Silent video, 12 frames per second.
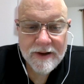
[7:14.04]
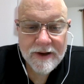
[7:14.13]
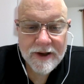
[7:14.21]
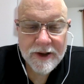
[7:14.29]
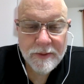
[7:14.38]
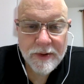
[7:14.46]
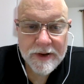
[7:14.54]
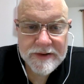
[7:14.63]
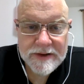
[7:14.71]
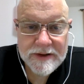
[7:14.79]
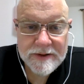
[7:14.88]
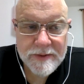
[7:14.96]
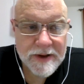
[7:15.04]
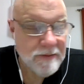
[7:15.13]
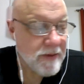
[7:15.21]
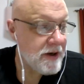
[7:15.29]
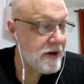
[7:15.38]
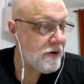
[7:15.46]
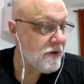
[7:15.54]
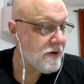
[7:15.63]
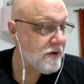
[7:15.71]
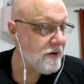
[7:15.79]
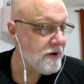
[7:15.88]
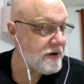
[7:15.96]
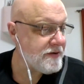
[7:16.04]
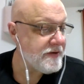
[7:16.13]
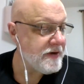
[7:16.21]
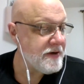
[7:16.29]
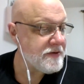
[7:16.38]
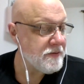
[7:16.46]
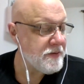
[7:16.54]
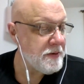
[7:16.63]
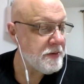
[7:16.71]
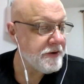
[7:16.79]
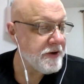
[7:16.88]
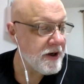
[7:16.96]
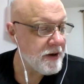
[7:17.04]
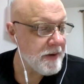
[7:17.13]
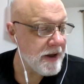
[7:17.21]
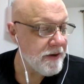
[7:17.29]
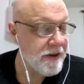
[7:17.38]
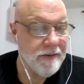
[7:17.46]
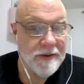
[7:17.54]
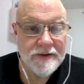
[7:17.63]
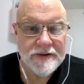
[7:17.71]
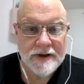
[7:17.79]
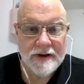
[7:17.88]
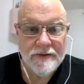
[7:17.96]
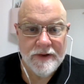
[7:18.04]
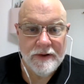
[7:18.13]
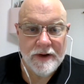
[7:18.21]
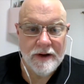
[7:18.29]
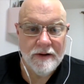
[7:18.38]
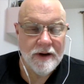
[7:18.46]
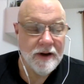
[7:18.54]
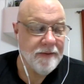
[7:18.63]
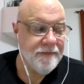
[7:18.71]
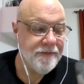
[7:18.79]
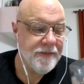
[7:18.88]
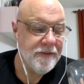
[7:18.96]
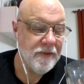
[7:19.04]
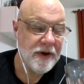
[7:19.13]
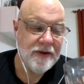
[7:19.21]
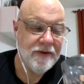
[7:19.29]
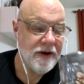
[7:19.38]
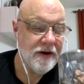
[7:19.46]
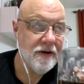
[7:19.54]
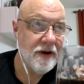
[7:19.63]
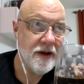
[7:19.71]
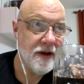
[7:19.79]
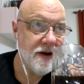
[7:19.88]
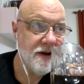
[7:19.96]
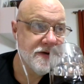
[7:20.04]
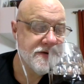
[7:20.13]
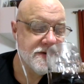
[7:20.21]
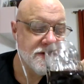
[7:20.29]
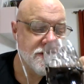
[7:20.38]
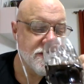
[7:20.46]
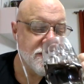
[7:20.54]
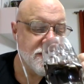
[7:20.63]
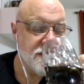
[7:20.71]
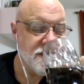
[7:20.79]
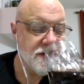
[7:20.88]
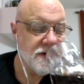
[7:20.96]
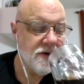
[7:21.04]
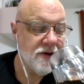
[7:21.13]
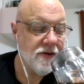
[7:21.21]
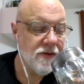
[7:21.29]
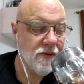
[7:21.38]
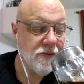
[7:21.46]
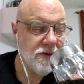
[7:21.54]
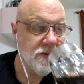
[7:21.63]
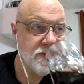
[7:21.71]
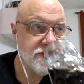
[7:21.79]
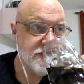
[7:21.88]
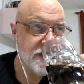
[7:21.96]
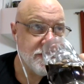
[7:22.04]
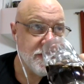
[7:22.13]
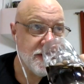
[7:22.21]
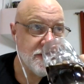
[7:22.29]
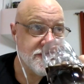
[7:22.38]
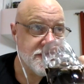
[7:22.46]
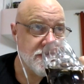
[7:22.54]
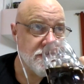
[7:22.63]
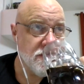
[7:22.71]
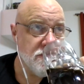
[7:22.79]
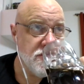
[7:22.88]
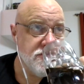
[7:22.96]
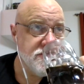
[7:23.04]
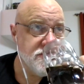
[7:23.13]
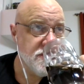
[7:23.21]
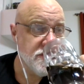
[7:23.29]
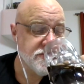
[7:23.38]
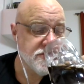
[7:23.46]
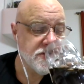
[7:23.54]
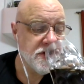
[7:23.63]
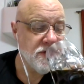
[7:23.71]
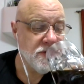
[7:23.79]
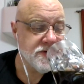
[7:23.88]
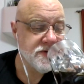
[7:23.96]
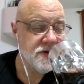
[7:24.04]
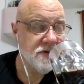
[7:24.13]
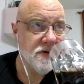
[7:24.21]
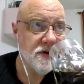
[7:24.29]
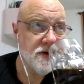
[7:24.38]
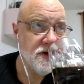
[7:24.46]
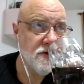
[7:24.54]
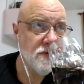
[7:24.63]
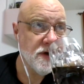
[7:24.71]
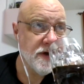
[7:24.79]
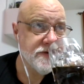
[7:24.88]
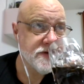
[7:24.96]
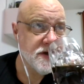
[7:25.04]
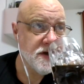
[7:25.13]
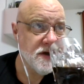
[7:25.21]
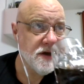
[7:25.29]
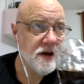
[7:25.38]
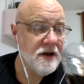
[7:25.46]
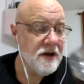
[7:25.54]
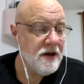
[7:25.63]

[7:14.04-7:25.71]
in the present as being mediocre. You see this when people talk about the music of their era whatever era it is. You know, old boomers like me are saying, "Well, the music sucks today. It wasn't great." You know, when I was a kid,